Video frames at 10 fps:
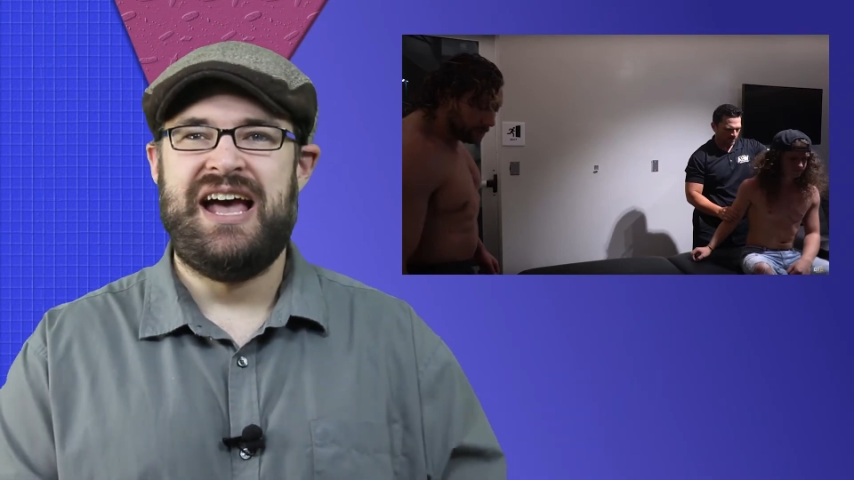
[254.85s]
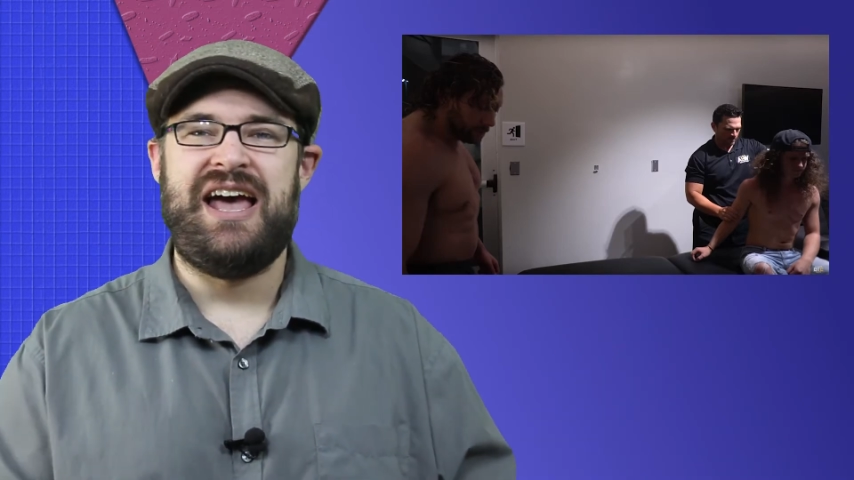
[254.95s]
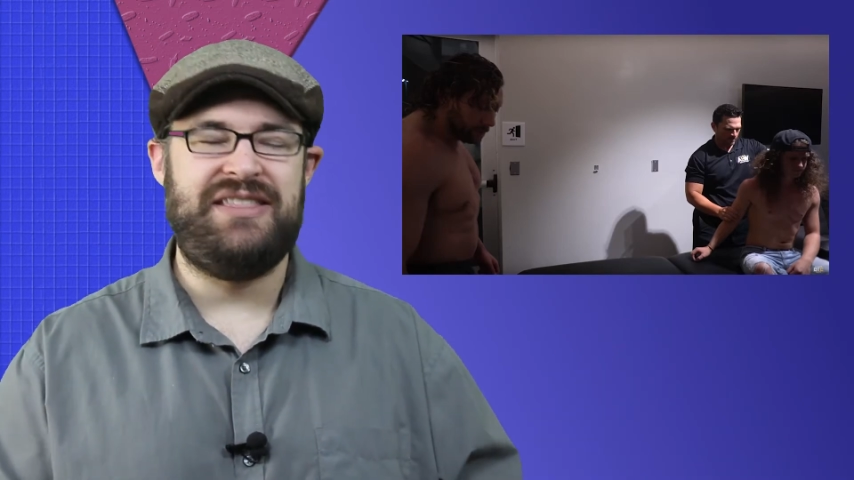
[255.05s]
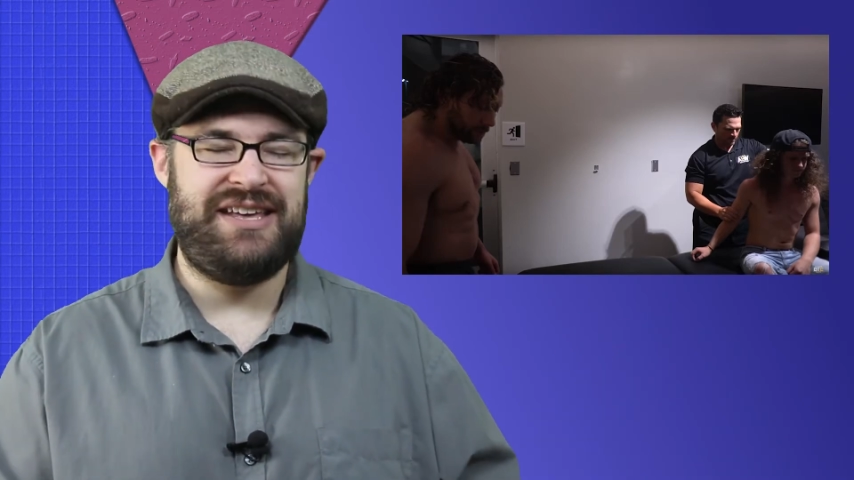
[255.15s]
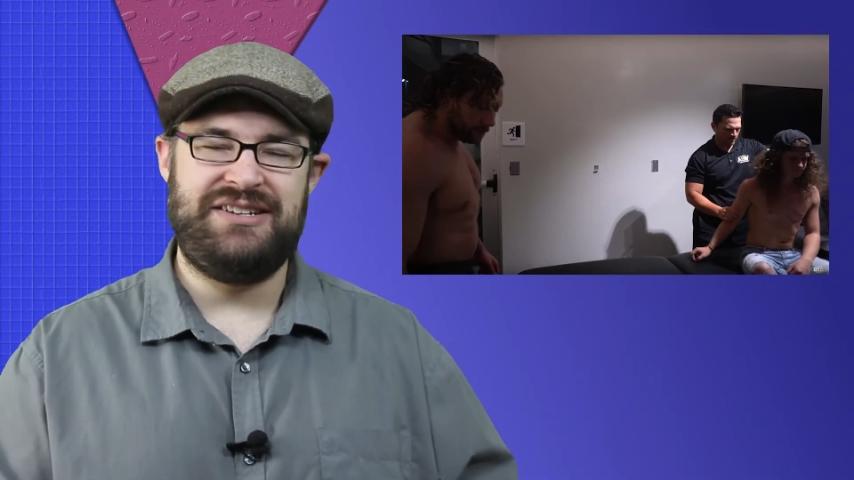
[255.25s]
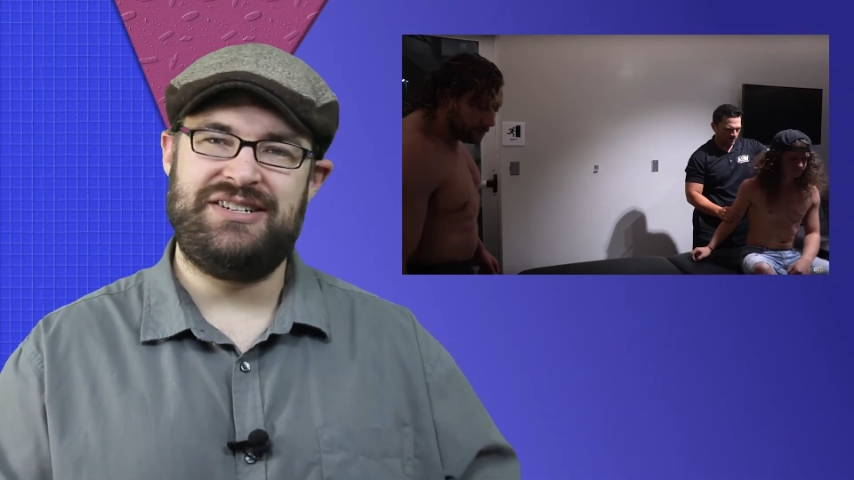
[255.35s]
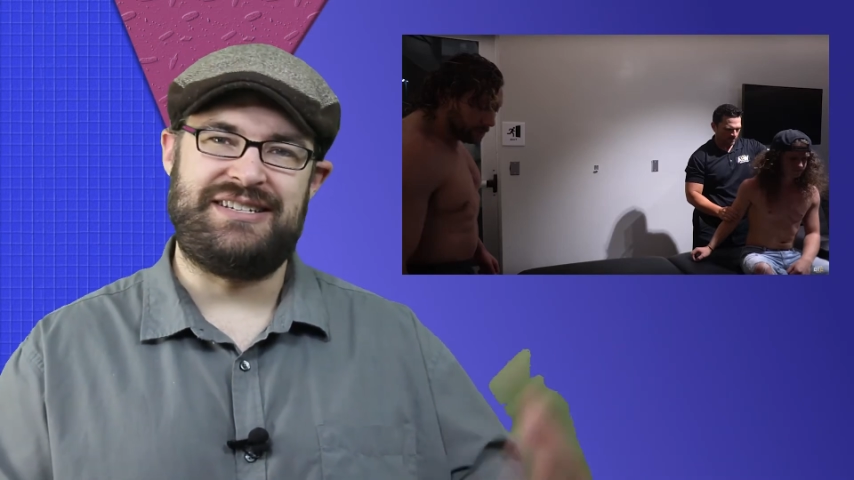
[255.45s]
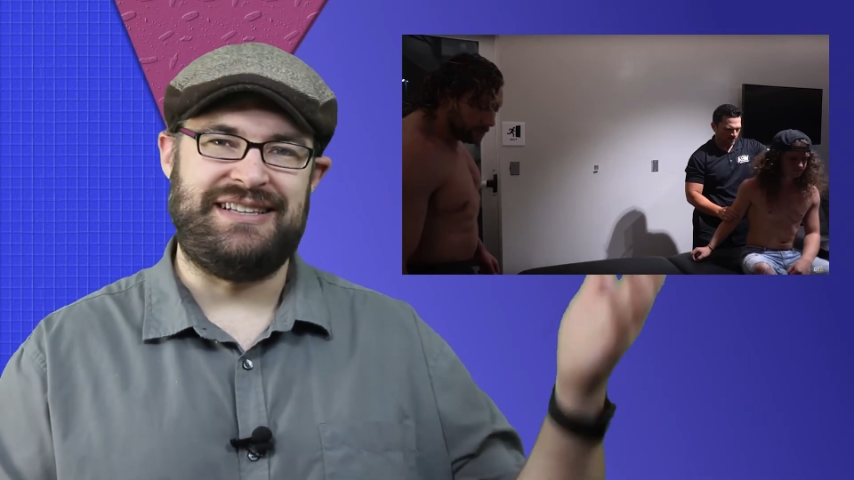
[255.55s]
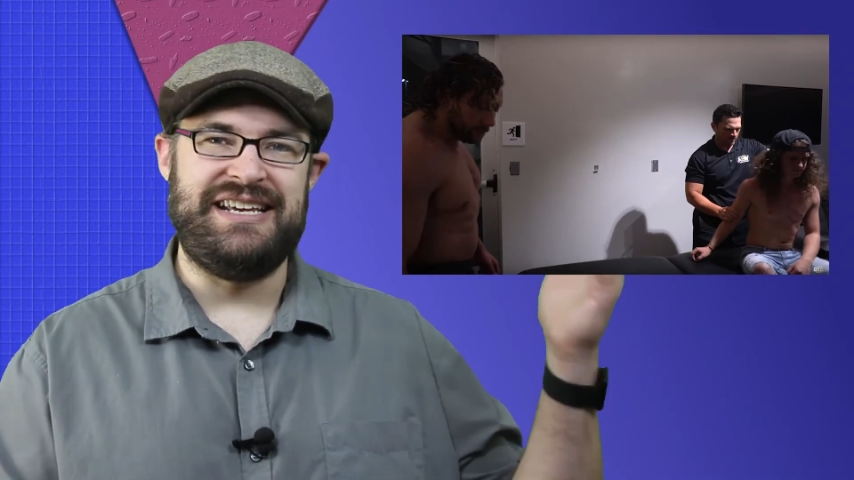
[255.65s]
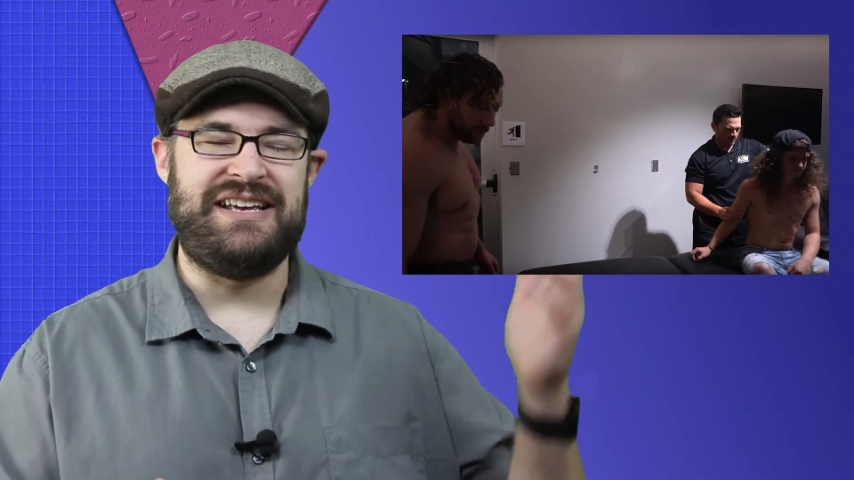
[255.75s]
And then
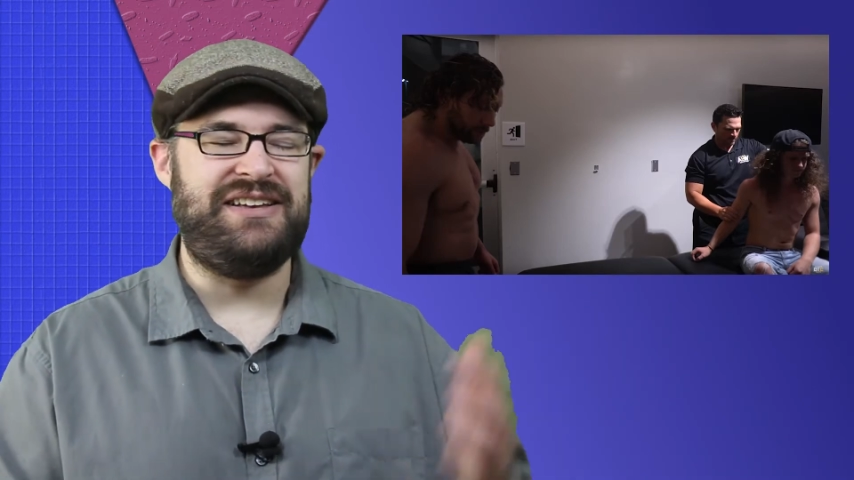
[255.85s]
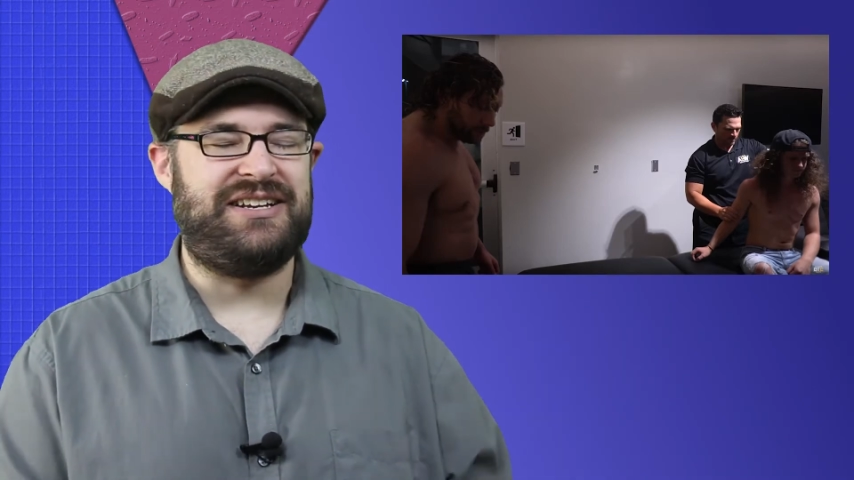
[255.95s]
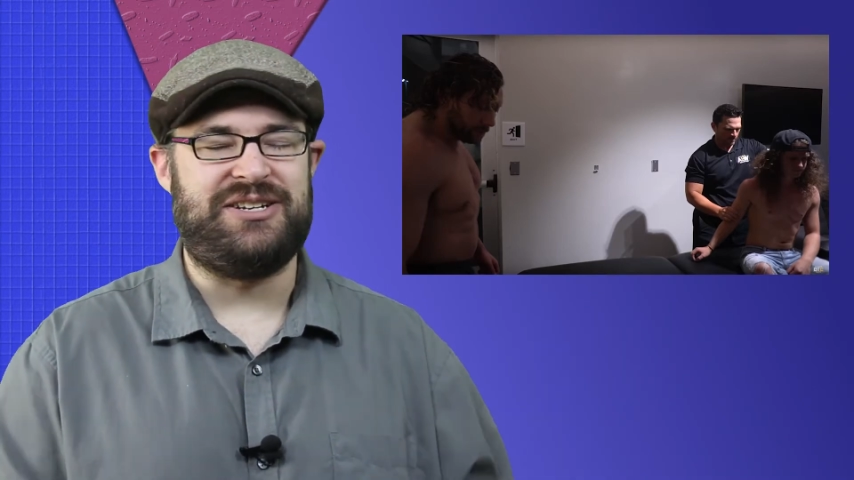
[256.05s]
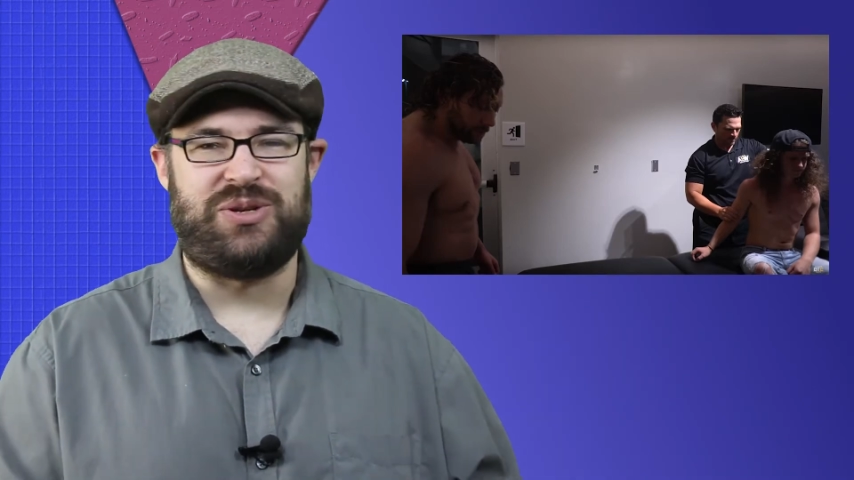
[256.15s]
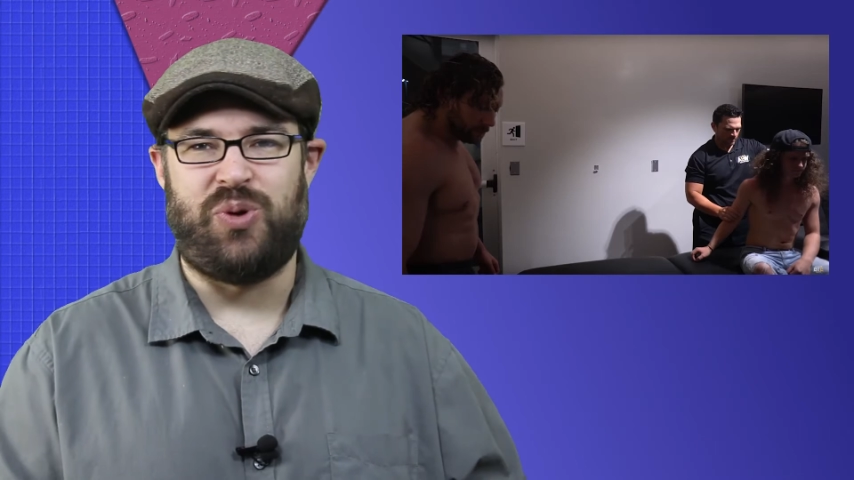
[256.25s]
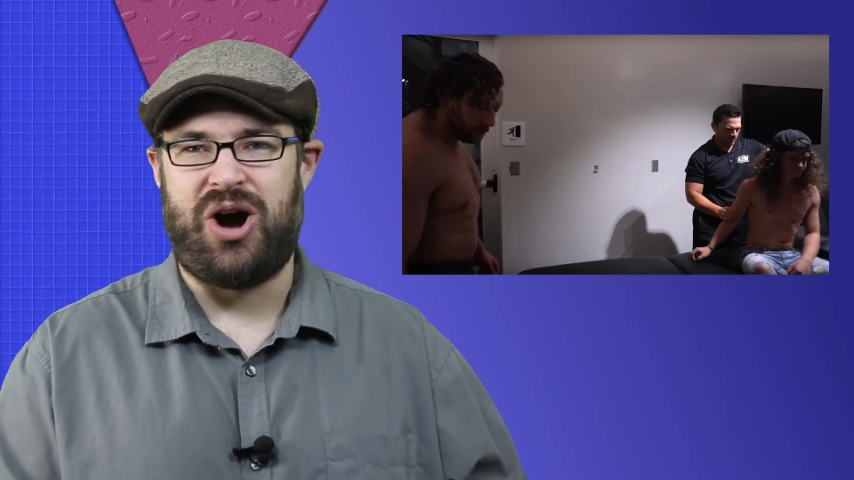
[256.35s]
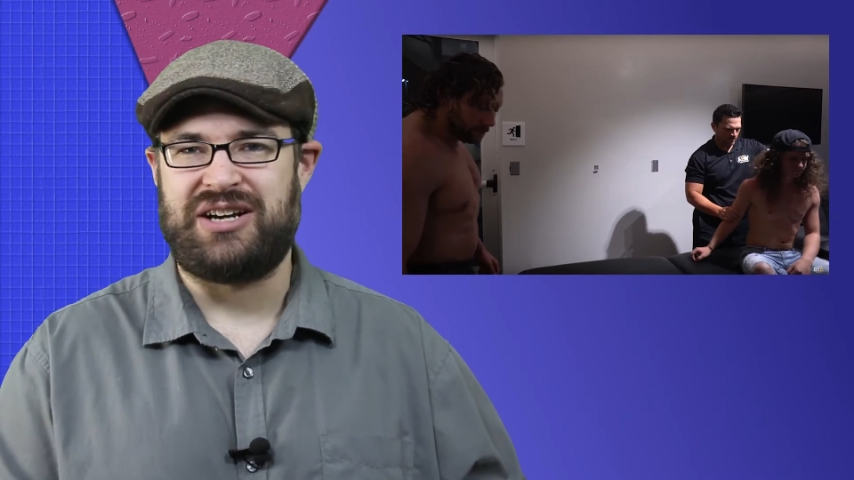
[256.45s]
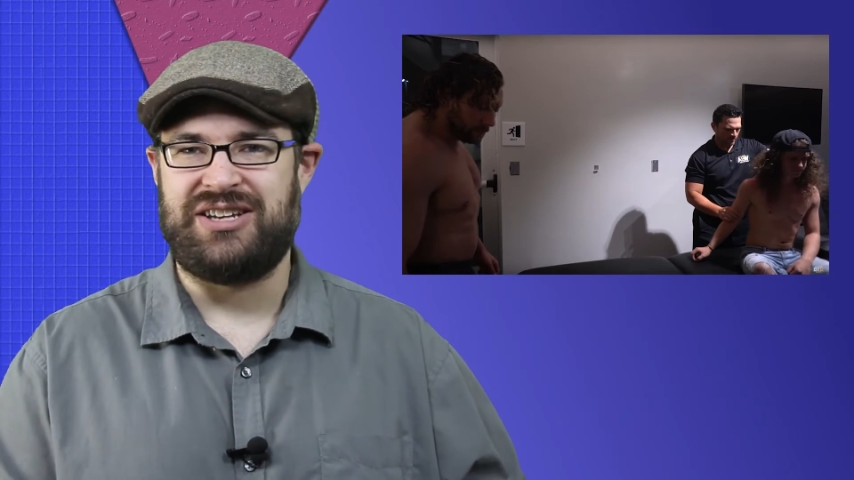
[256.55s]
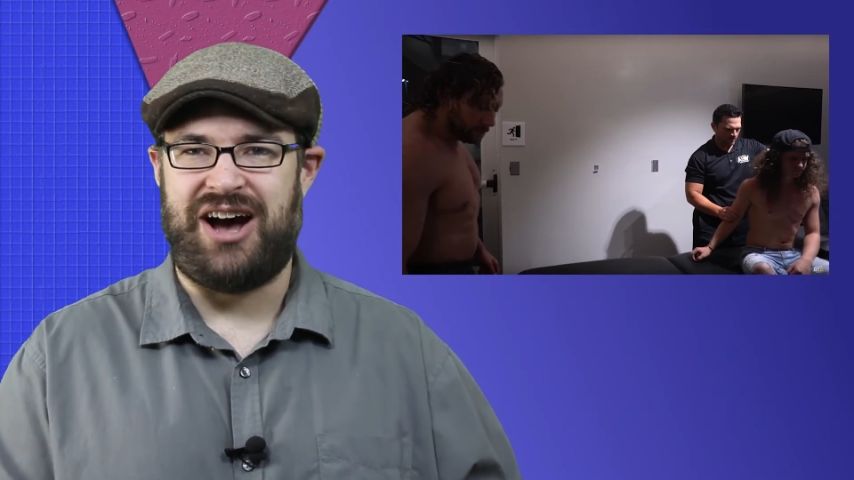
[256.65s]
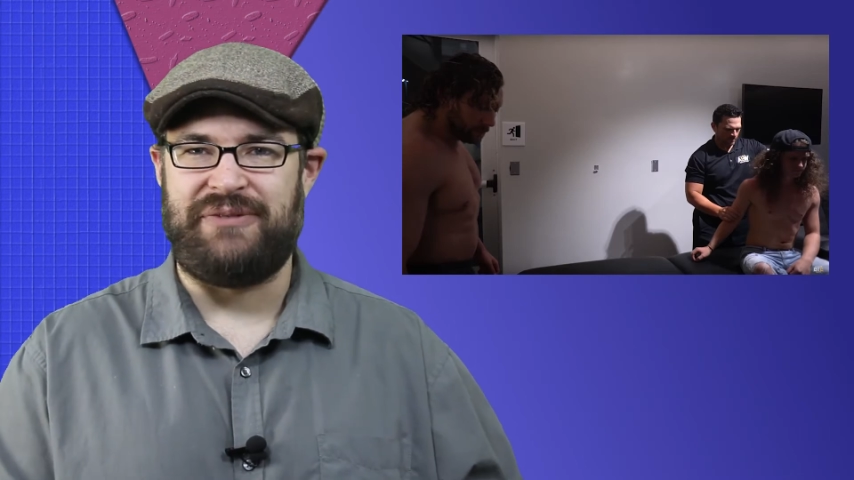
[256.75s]
just
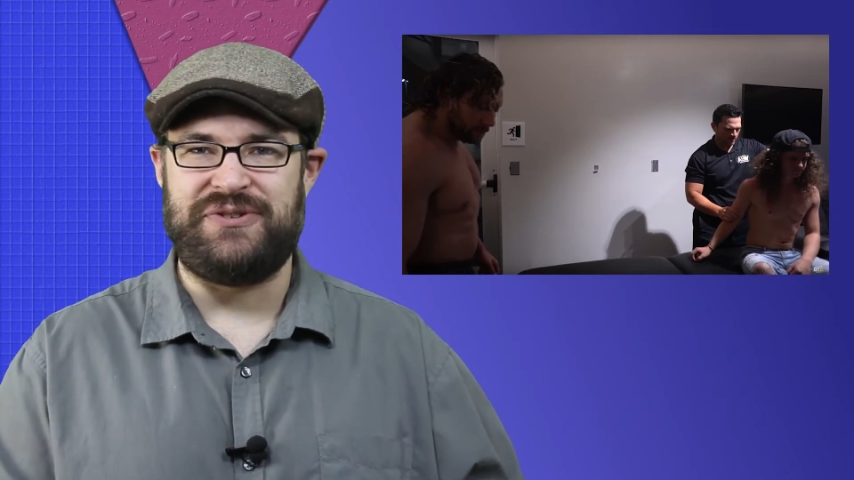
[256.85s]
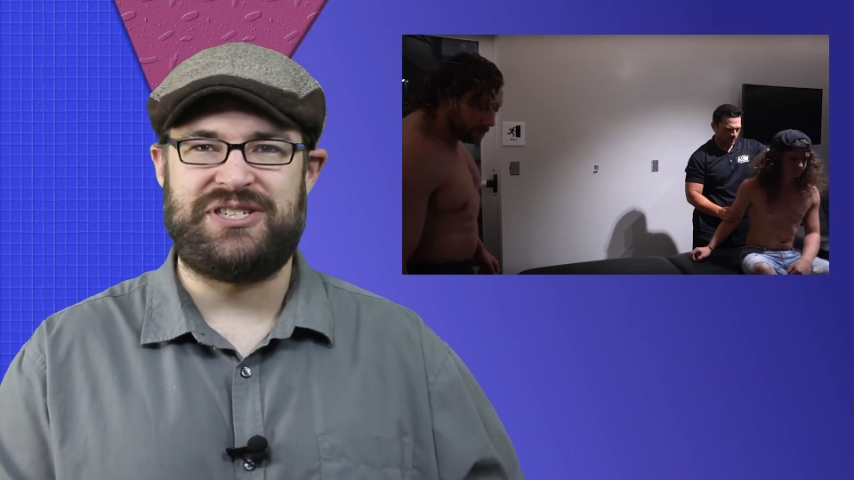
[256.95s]
walks off.